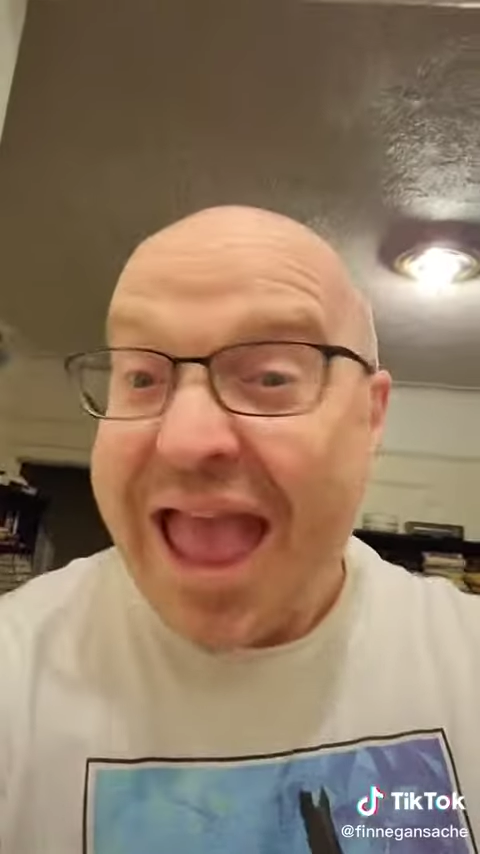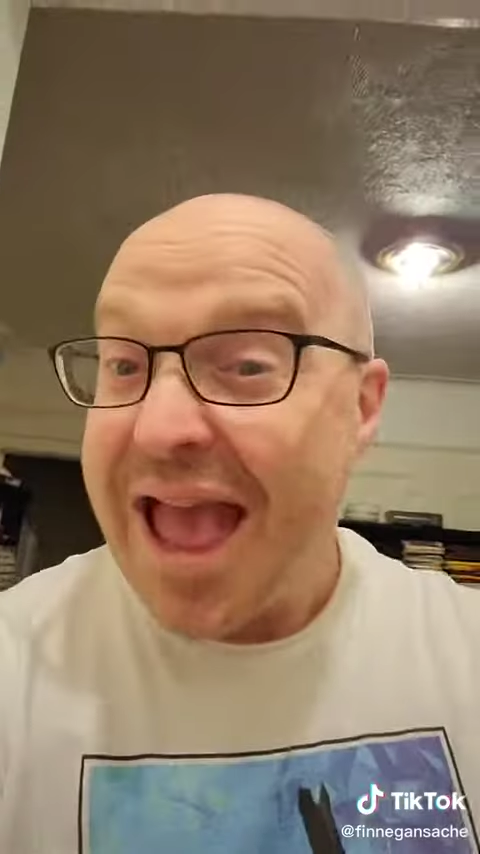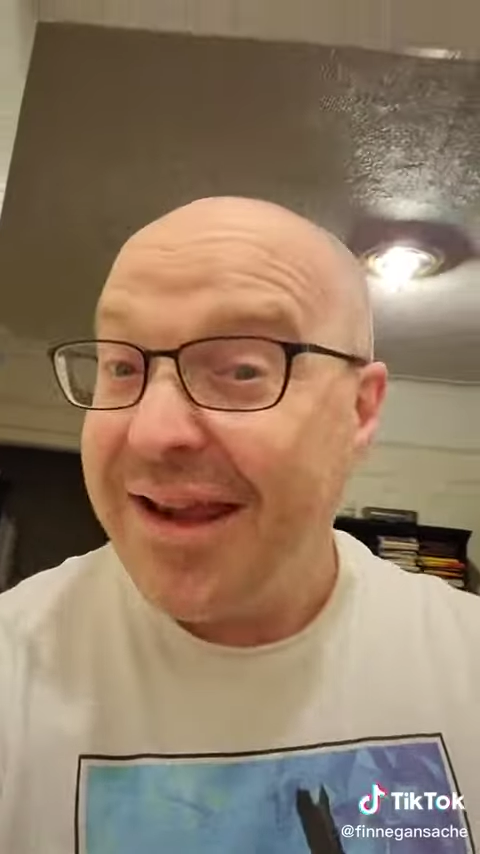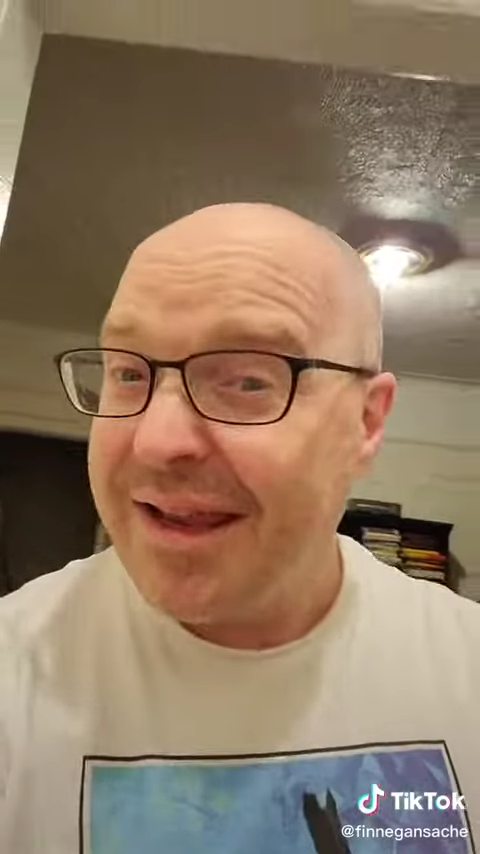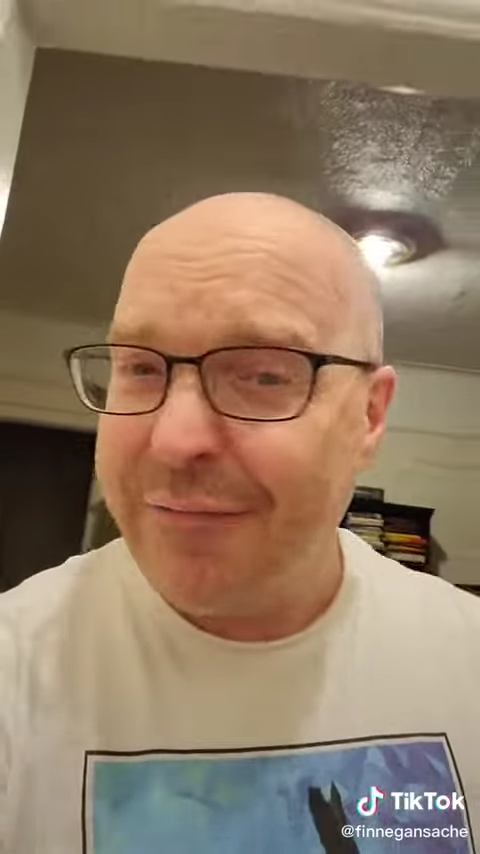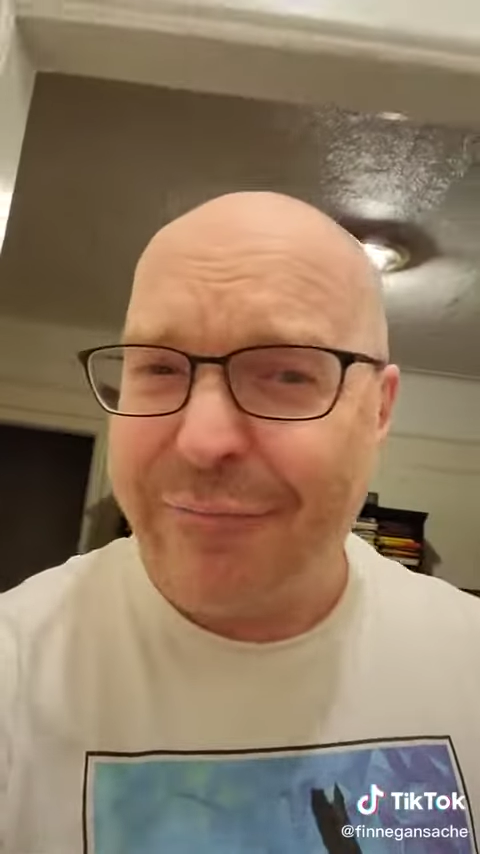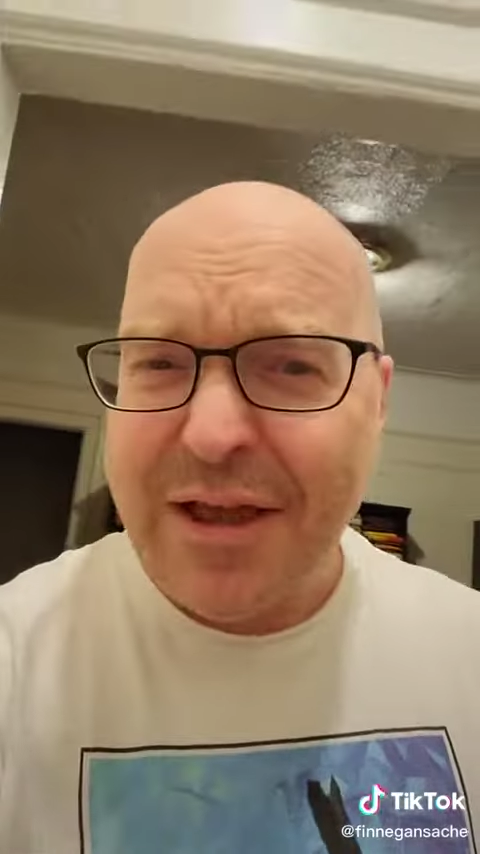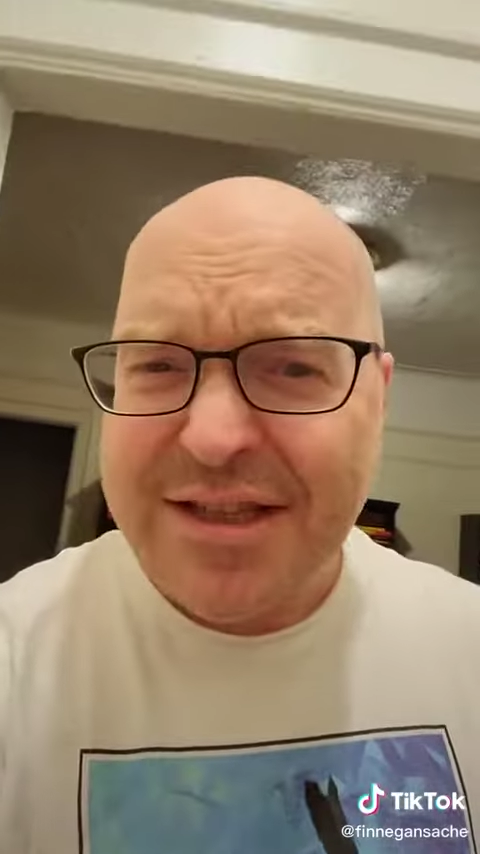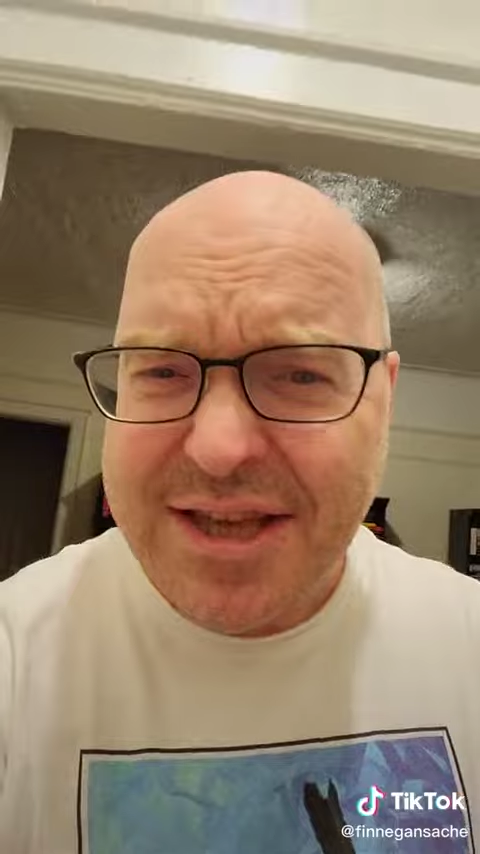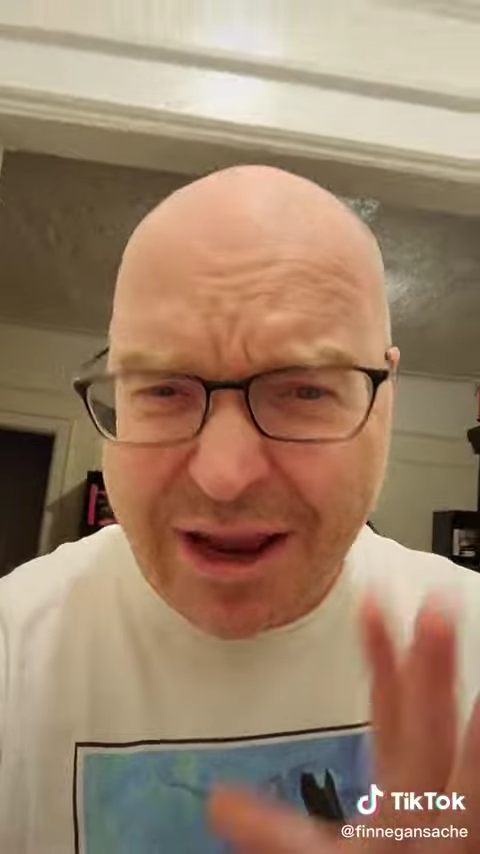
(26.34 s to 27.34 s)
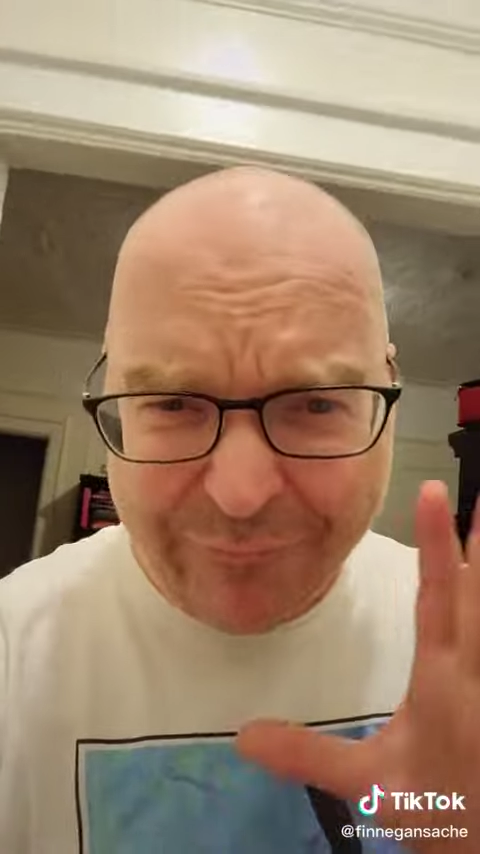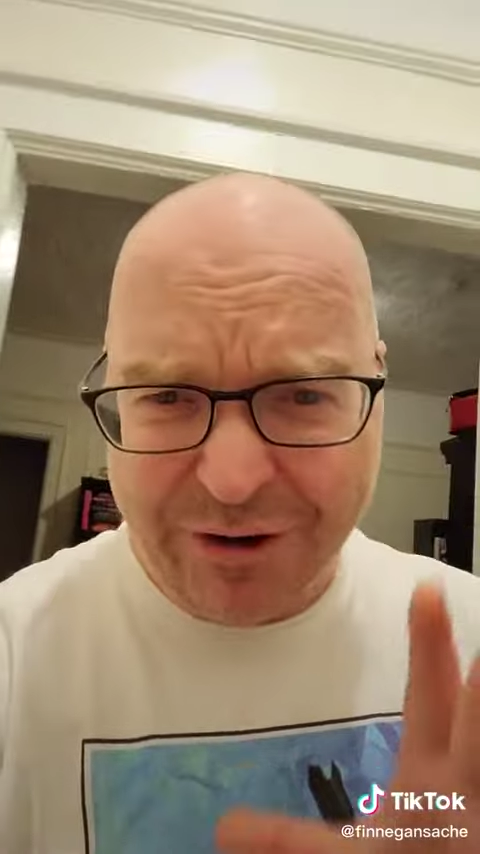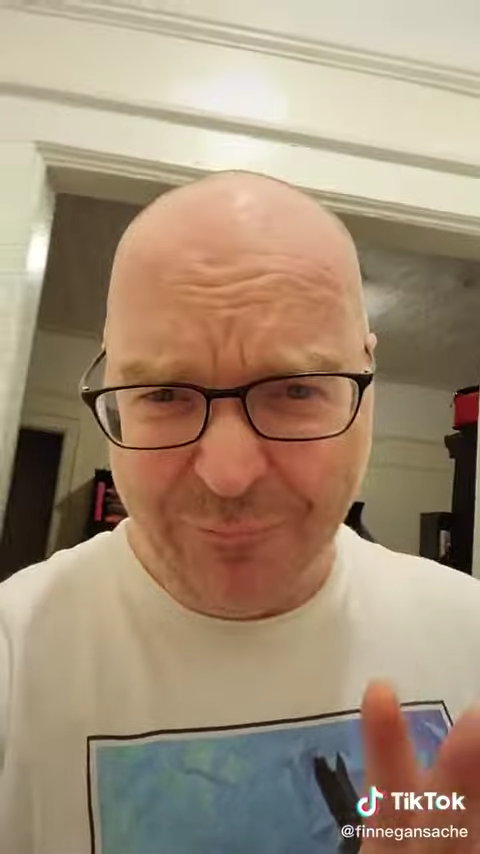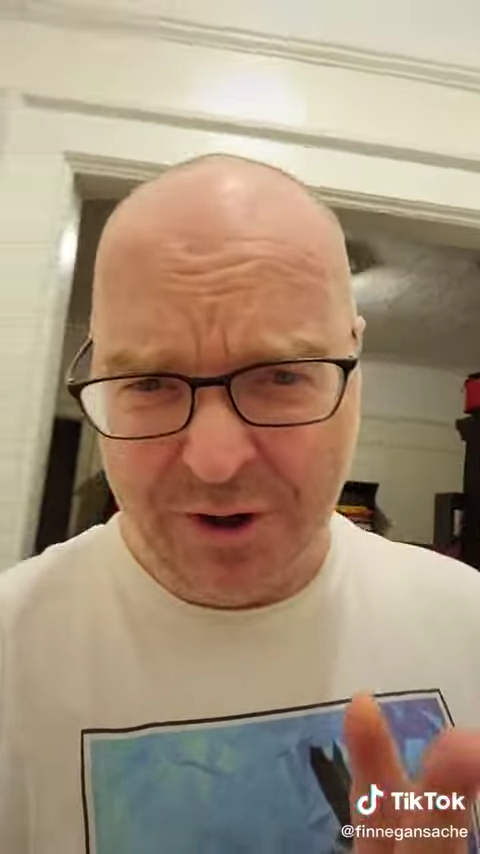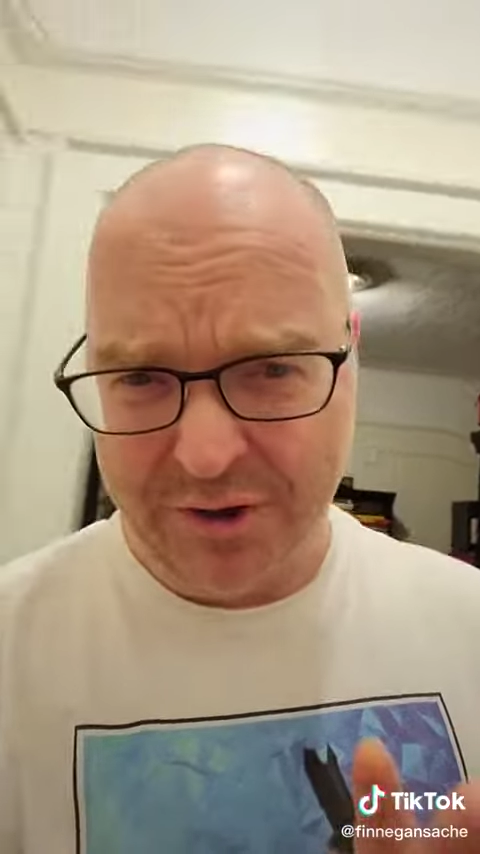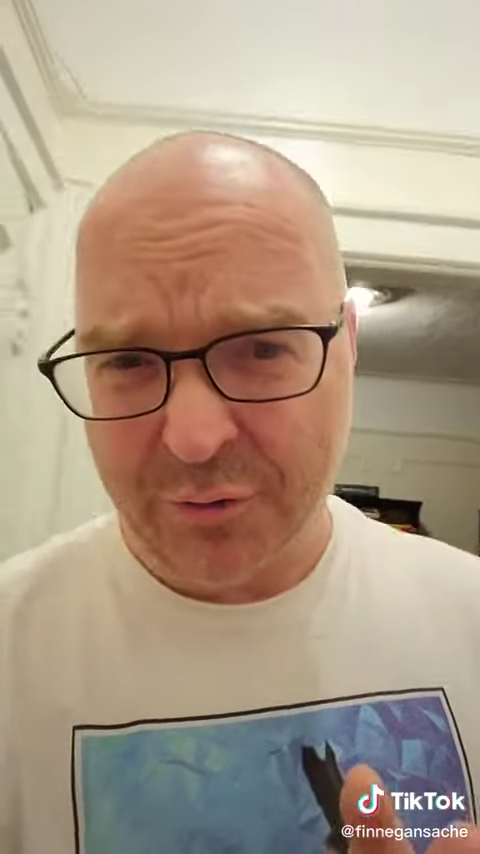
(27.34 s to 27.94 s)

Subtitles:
And it affects everyone.